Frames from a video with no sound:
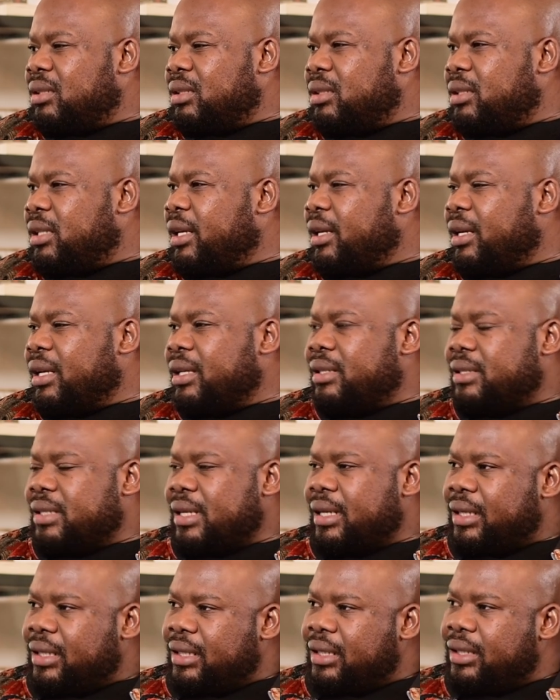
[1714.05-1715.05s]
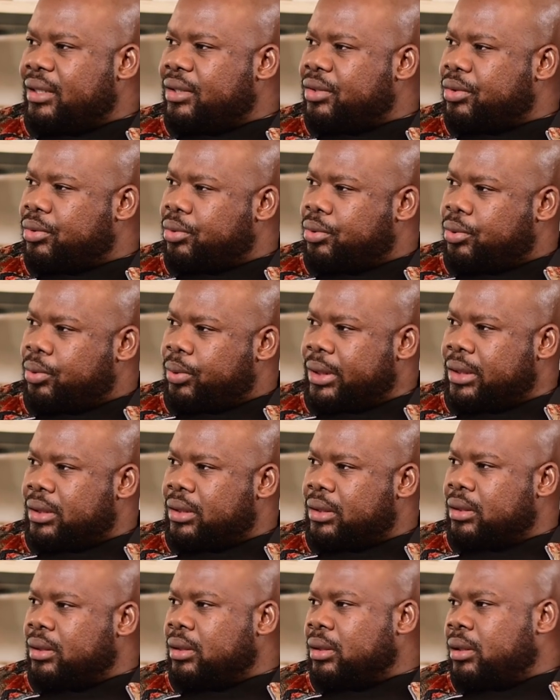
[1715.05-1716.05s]
interior designer ladies to do
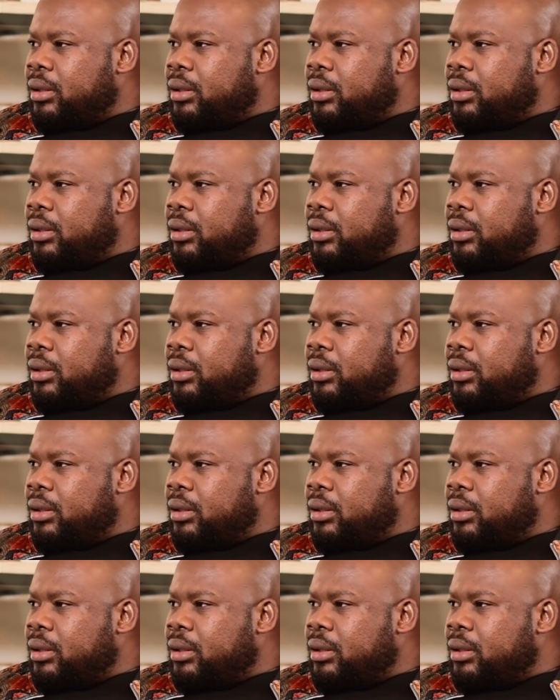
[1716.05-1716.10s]
it